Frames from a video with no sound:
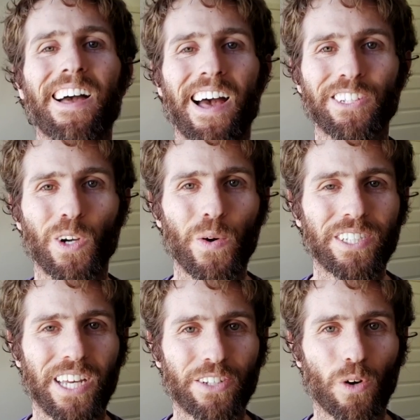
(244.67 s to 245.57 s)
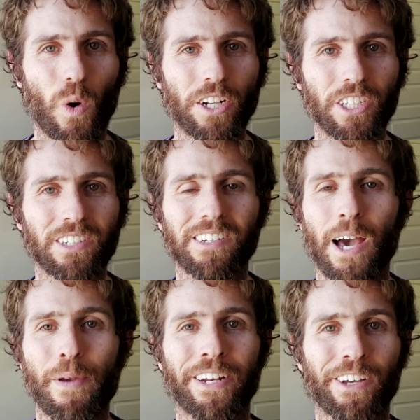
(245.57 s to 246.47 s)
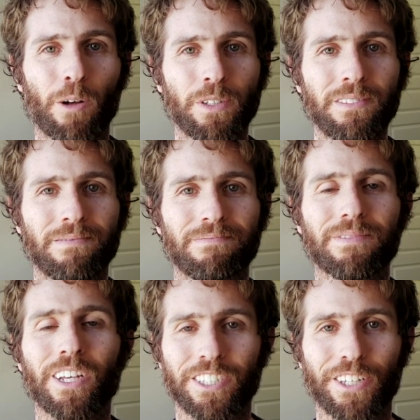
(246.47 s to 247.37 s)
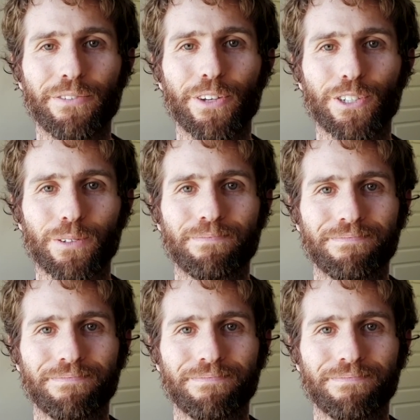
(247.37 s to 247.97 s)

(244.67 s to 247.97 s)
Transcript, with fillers: As always, thanks for watching. I'm Andy Altman. I'll see you in the future.